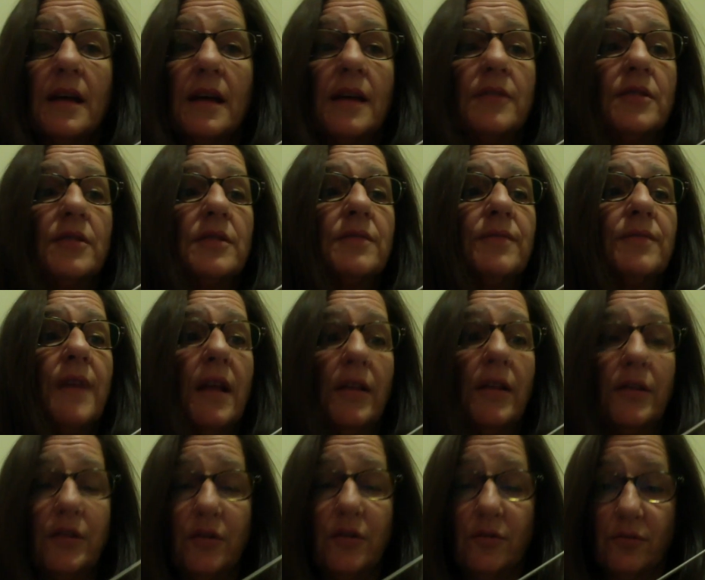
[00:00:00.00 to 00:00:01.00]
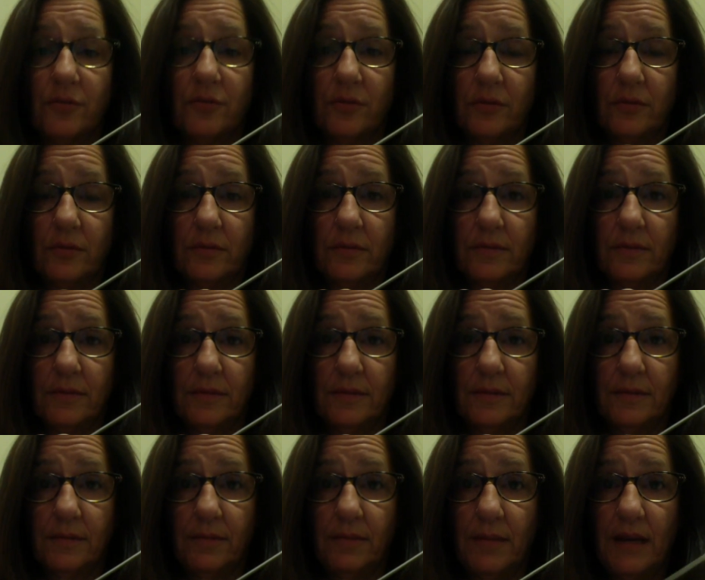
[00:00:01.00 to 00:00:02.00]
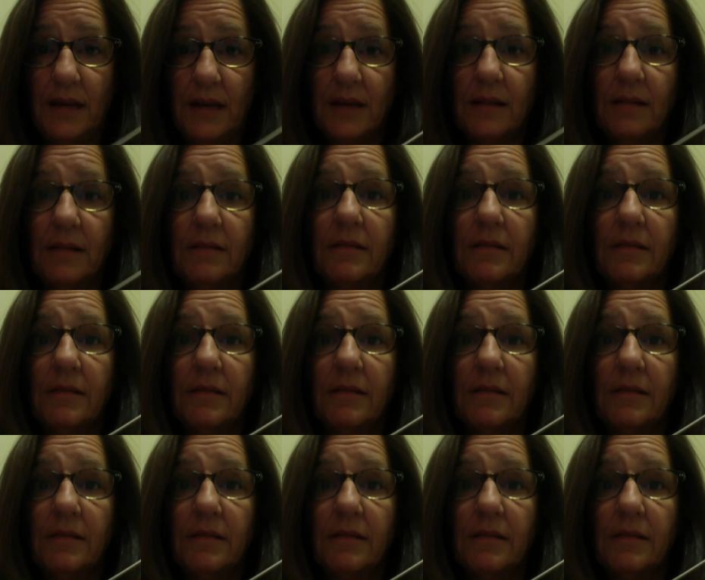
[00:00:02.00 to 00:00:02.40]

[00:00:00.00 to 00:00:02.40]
Just follow your meat